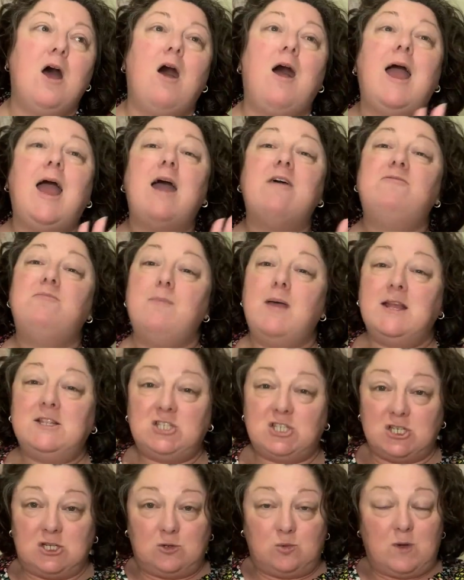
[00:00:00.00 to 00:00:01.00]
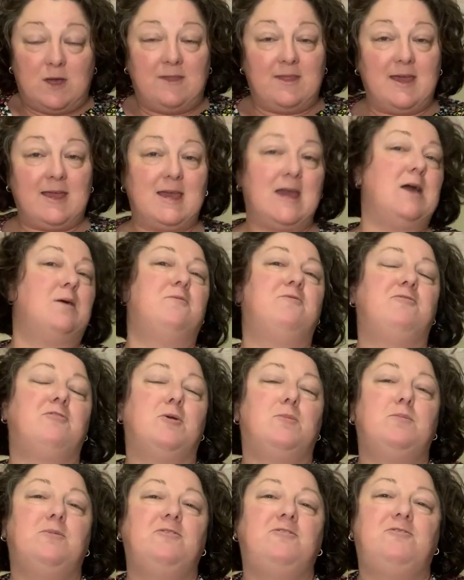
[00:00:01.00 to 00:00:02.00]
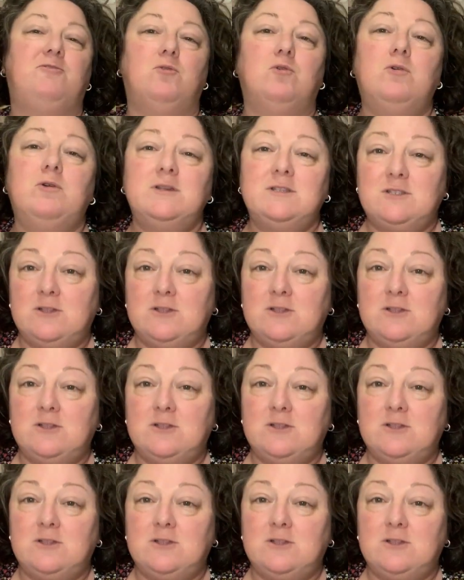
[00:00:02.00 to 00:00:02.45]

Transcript: I have mentioned where they come from before,